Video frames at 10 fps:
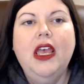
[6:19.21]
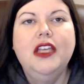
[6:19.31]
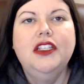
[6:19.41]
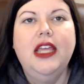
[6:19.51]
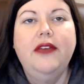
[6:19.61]

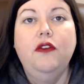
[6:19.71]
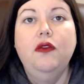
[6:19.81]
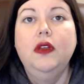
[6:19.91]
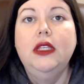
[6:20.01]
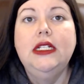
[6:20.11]
So they have a
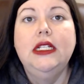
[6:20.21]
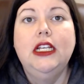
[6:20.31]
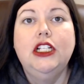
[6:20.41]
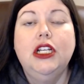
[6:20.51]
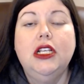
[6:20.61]
really
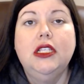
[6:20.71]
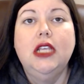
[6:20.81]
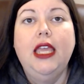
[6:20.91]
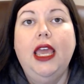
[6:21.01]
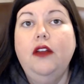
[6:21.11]
delicious,
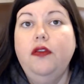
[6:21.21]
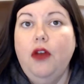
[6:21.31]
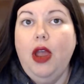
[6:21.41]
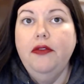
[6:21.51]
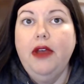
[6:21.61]
again, a
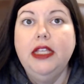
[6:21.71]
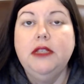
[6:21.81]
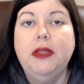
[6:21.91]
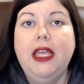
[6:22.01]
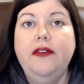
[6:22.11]
fried rice,
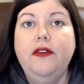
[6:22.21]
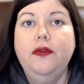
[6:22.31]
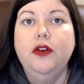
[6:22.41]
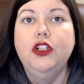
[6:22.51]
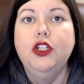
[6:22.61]
but they have a
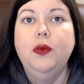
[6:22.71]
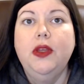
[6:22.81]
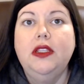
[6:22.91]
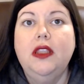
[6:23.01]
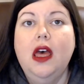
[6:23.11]
version with
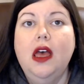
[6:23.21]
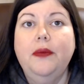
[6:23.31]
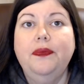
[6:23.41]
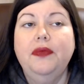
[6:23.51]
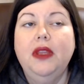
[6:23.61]

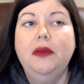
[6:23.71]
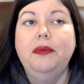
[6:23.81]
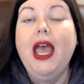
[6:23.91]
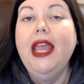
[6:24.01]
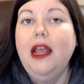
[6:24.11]

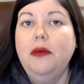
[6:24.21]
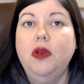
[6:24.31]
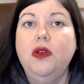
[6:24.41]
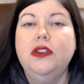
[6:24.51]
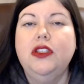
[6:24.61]

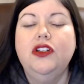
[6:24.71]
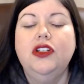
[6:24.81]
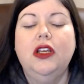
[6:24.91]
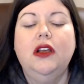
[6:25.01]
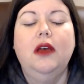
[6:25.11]
pineapples,
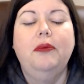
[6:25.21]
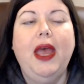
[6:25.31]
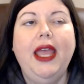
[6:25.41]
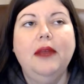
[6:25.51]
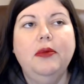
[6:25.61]
usually a
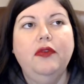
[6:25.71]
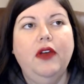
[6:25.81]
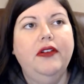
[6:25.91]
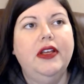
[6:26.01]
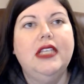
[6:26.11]
pineapple fried rice.